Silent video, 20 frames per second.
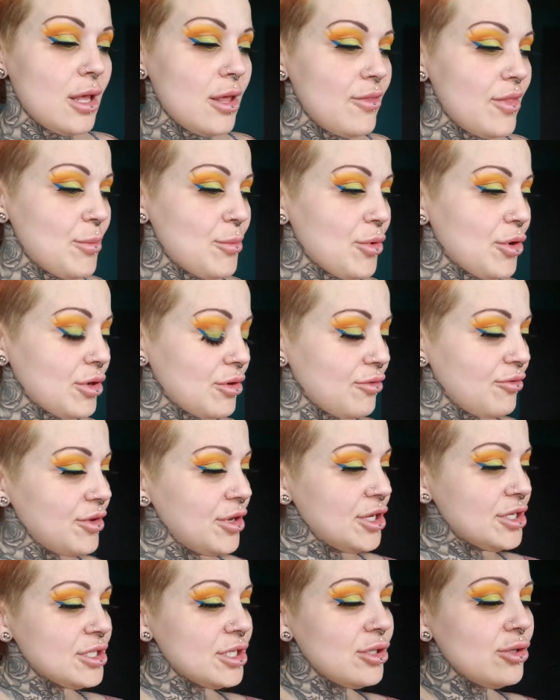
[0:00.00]
And then we're going to
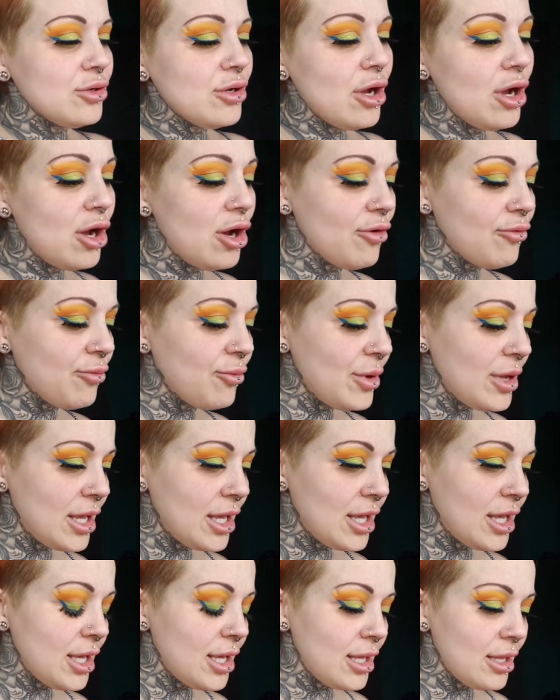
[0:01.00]
finish the look off
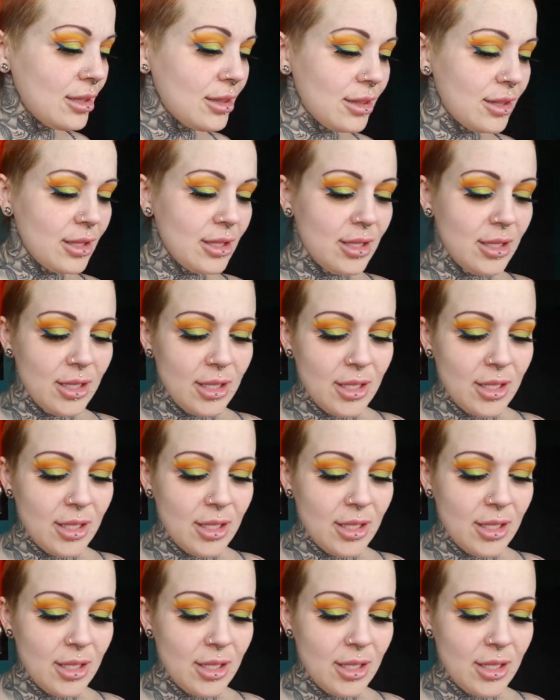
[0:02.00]
with